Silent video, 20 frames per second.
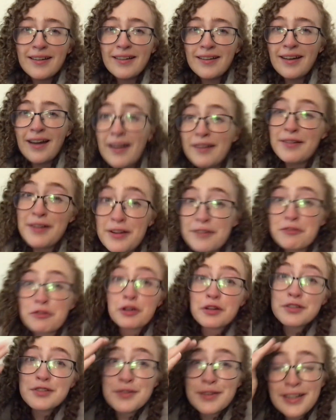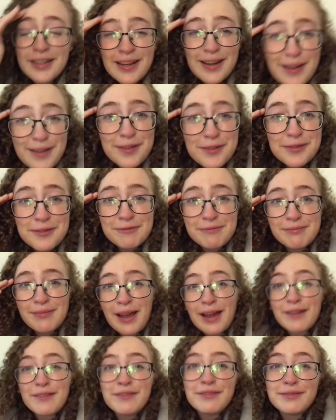I don't have words right now.
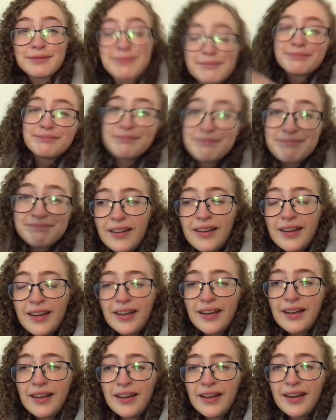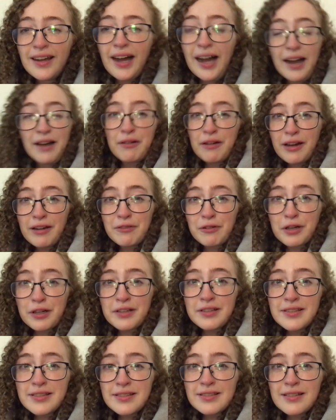I don't have
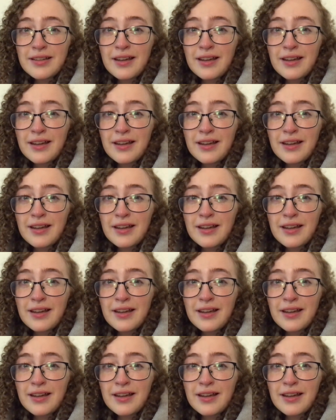words.